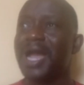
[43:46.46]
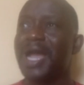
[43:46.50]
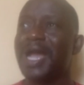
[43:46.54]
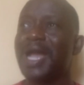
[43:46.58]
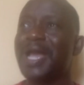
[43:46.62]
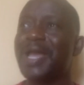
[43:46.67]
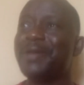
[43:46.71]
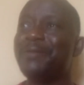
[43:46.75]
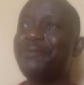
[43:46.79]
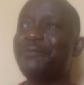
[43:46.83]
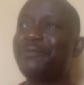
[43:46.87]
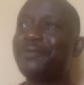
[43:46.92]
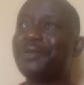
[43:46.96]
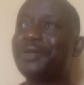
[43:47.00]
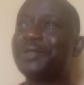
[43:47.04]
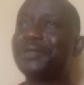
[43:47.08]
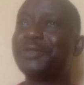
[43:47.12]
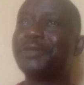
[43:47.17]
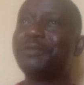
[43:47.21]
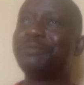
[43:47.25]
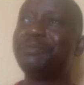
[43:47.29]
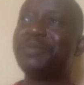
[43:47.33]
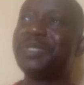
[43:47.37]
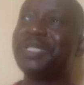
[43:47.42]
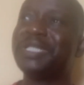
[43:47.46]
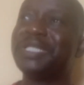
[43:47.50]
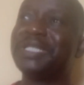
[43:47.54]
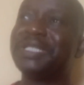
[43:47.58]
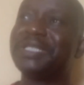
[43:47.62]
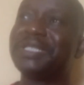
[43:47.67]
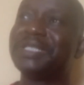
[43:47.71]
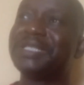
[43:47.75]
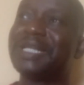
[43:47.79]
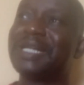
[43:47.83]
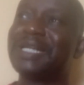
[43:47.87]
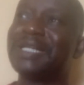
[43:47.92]
In front of
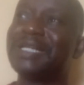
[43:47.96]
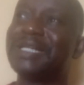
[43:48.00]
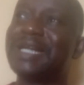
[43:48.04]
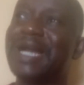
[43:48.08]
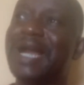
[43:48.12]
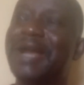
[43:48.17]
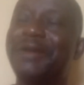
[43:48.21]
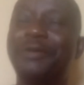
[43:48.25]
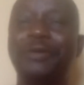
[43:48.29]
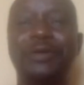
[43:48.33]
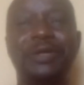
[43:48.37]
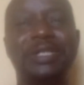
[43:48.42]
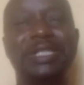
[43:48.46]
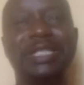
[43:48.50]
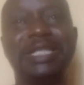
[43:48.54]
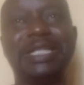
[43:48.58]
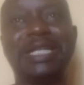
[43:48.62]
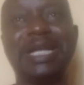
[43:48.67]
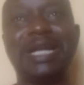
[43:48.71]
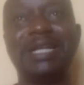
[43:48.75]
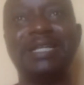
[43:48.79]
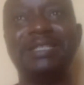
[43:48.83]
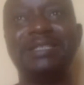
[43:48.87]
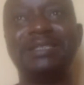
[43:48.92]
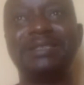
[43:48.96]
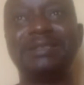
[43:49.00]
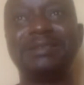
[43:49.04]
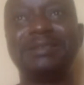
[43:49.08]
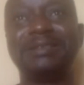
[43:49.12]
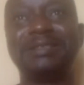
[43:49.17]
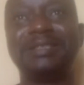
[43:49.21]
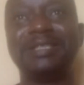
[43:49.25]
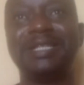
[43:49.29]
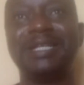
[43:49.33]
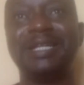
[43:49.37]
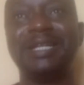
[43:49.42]
me, ironically,
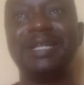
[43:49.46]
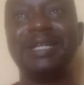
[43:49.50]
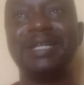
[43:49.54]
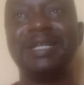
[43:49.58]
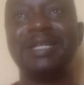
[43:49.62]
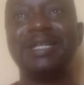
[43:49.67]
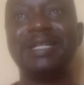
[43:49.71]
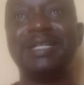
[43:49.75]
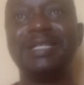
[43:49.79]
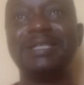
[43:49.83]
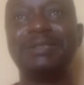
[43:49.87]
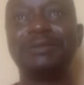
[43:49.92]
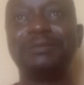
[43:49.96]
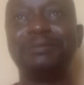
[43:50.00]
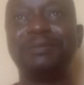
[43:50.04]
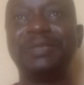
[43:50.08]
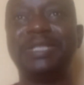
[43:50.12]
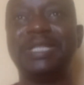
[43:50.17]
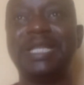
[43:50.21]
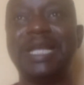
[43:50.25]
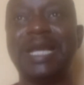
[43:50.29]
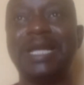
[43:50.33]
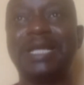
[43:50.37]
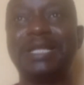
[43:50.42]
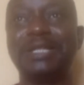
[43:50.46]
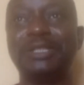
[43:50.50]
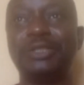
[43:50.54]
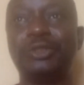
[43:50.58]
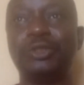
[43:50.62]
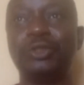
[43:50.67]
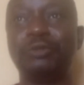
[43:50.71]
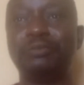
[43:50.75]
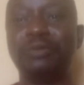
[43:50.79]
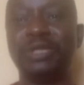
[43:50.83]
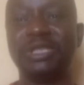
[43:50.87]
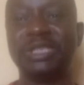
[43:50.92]
it would be like a
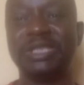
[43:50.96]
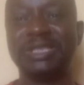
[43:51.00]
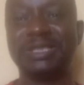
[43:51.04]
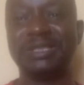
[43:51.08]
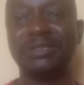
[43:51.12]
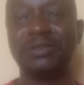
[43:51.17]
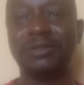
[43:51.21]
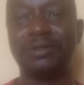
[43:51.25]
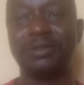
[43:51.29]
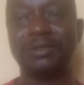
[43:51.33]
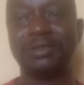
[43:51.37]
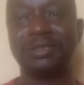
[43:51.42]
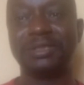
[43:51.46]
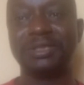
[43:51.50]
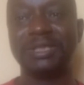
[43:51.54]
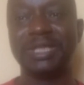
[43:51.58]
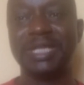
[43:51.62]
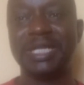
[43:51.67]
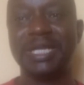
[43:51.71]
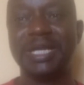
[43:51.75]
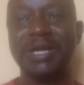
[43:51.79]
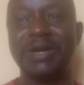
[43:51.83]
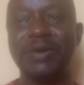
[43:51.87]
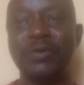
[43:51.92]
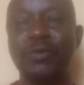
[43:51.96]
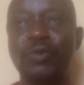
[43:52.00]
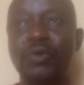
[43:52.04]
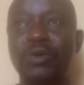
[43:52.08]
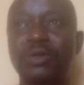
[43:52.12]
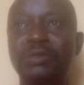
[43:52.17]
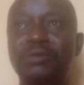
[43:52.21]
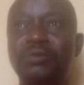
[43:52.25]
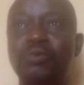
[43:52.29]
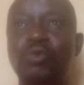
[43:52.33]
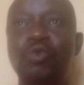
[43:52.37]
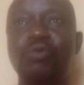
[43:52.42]
joke, but it's not.
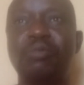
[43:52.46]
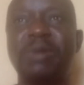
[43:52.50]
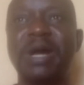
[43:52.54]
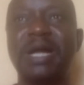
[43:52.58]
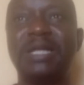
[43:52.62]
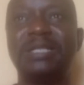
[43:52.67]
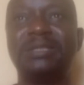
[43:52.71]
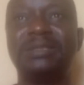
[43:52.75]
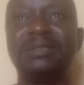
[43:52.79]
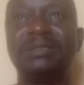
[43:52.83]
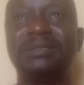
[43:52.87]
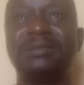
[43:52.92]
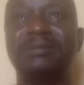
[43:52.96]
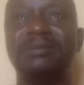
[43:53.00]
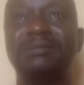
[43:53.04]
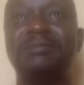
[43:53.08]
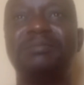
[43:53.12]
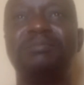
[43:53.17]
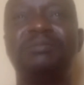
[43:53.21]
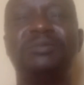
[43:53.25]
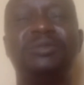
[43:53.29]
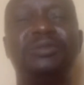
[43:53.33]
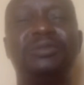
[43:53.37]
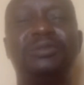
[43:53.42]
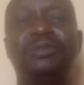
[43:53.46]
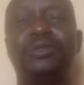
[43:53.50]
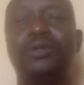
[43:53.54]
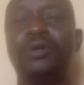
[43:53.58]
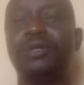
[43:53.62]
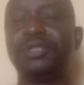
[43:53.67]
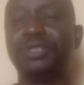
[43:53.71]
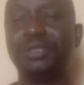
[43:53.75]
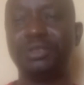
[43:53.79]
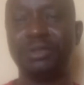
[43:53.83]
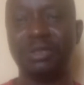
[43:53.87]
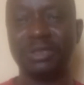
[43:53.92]
One woman,
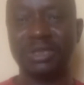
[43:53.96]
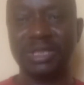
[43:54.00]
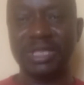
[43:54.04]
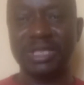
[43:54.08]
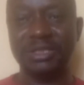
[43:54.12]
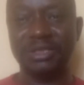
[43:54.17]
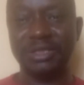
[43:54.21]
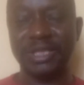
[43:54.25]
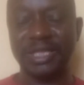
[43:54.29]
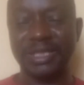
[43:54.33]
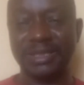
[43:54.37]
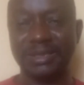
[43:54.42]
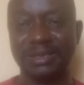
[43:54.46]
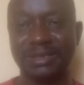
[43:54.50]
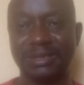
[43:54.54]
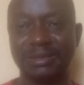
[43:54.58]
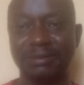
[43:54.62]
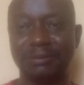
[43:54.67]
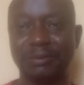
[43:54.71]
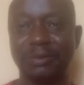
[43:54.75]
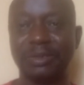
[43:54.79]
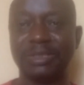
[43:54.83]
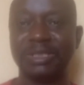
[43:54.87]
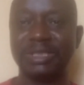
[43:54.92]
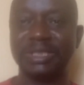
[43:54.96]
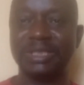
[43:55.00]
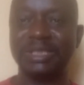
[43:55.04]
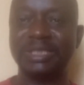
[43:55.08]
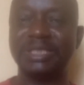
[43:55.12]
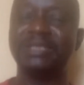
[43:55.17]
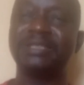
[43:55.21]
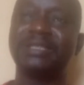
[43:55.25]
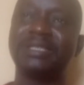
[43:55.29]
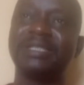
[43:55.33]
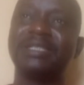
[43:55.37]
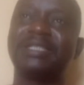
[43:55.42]
gorgeously dressed, was
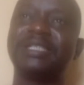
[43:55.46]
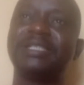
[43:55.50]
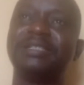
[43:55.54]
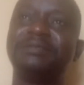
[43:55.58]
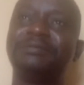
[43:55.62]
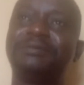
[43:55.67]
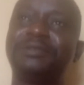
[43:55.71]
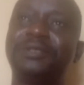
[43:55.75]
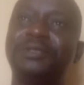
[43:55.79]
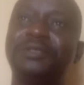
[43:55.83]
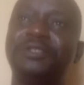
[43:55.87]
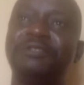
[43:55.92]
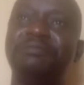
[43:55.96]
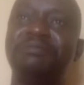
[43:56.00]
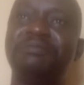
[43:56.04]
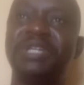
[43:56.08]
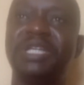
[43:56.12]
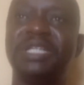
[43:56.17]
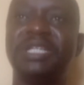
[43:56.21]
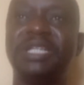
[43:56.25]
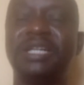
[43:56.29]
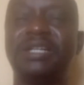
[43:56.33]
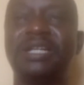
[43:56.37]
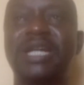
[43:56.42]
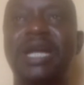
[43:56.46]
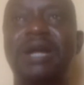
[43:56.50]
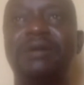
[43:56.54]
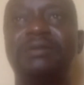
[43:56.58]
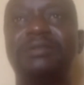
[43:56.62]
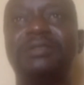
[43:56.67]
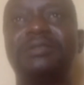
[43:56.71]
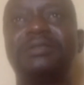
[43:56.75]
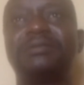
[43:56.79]
sitting in front of me in the crowd.